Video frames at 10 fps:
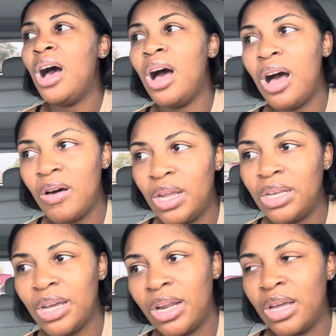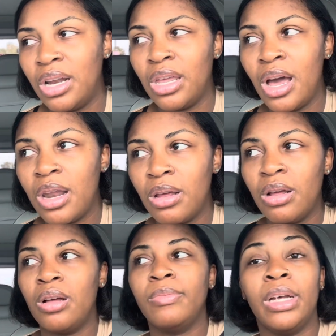all that, yada, yada, yada.
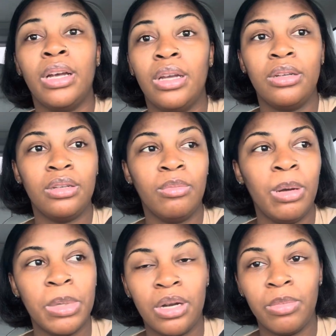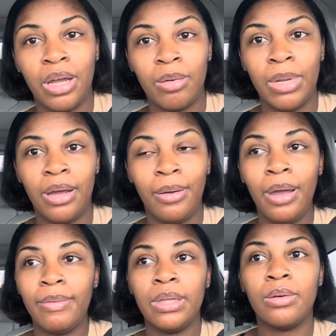I'm like, in my mind, I'm not
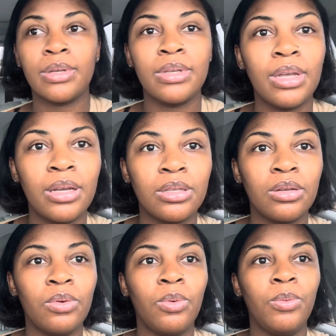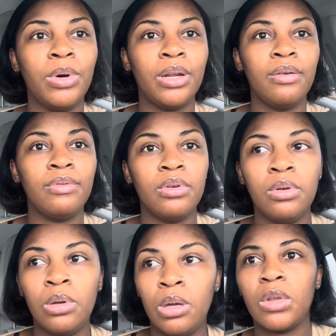having no C-section, whatever.
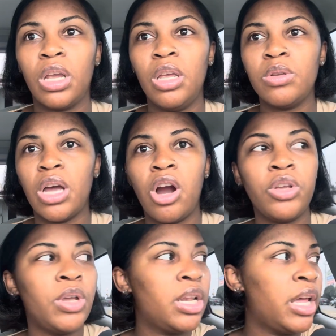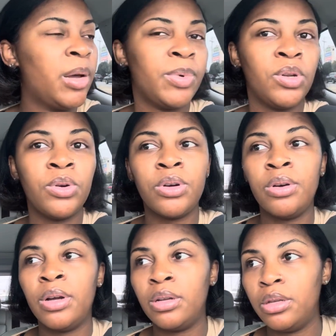He was like, are you getting the
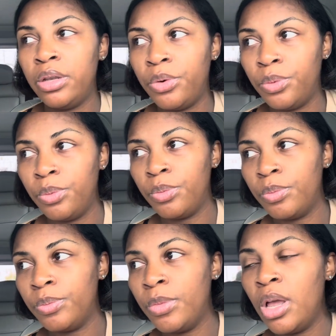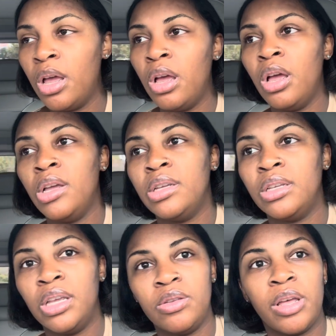epidural? No.
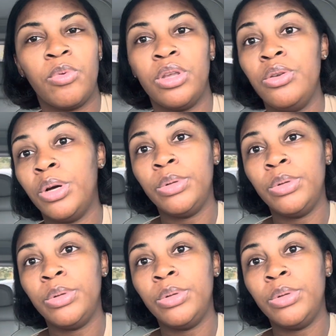He was like, well, you don't